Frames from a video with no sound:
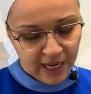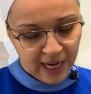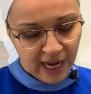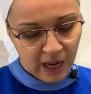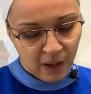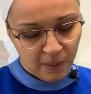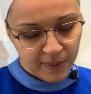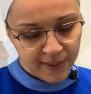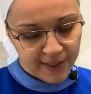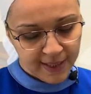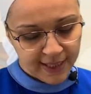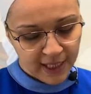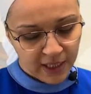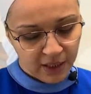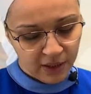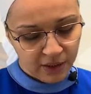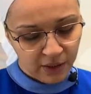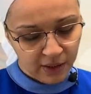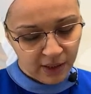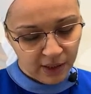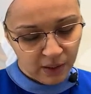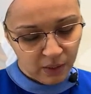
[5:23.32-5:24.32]
I will sing
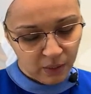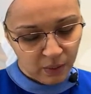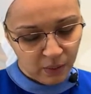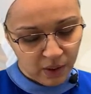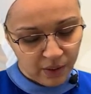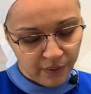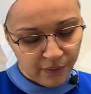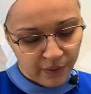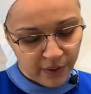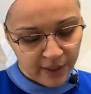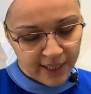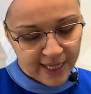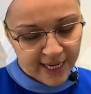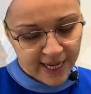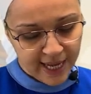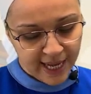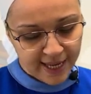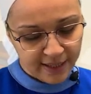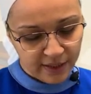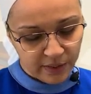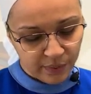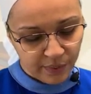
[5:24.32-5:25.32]
to the Lord, for he
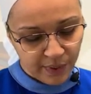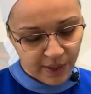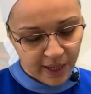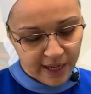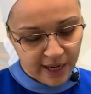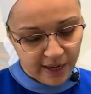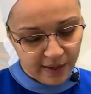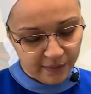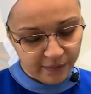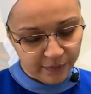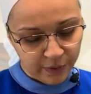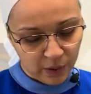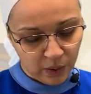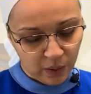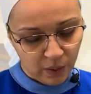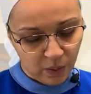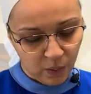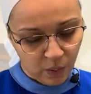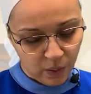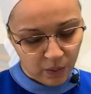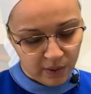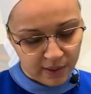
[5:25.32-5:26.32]
has triumphed
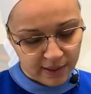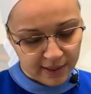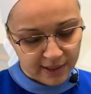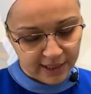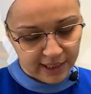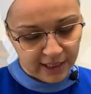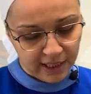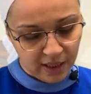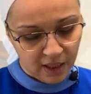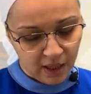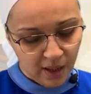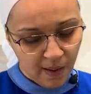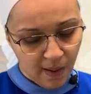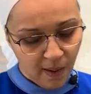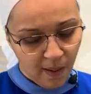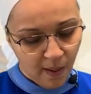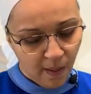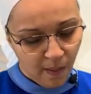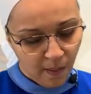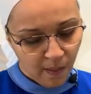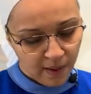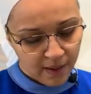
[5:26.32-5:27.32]
gloriously.
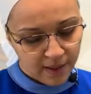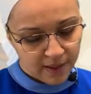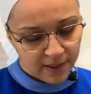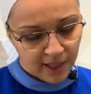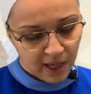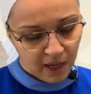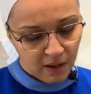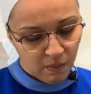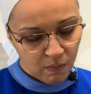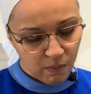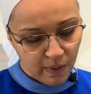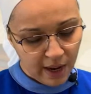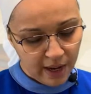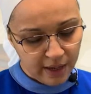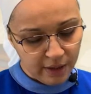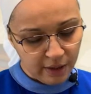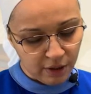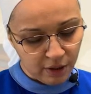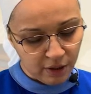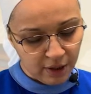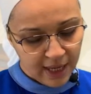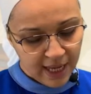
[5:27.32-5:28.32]
Horse and
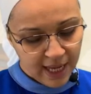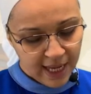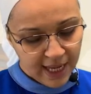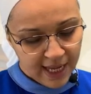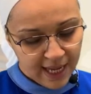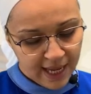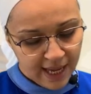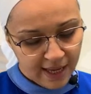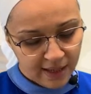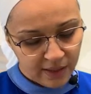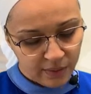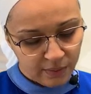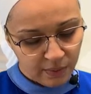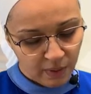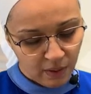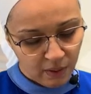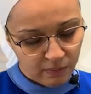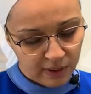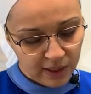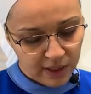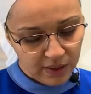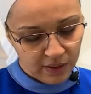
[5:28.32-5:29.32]
rider he has
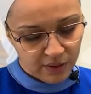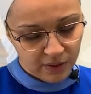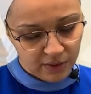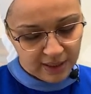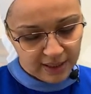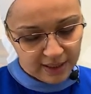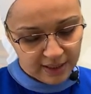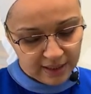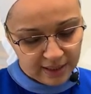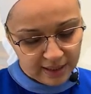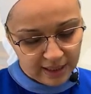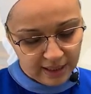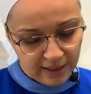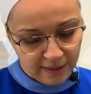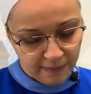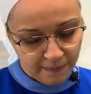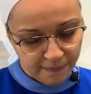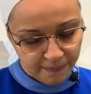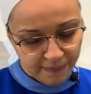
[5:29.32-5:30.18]
thrown into the sea.